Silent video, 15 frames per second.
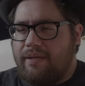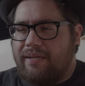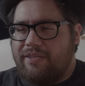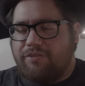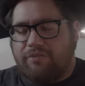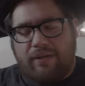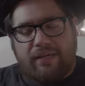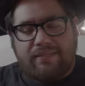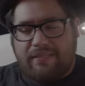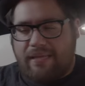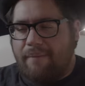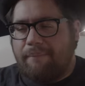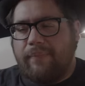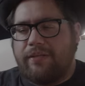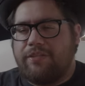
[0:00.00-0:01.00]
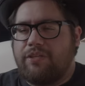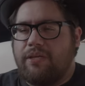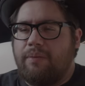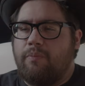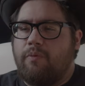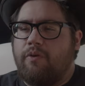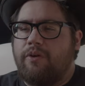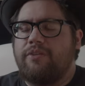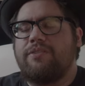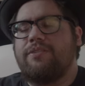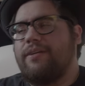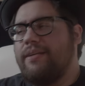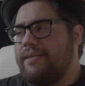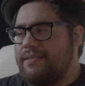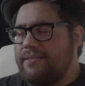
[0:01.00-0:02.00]
address that much anymore. You're
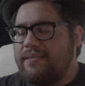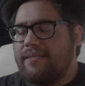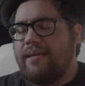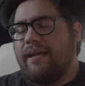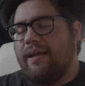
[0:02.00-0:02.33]
starting to see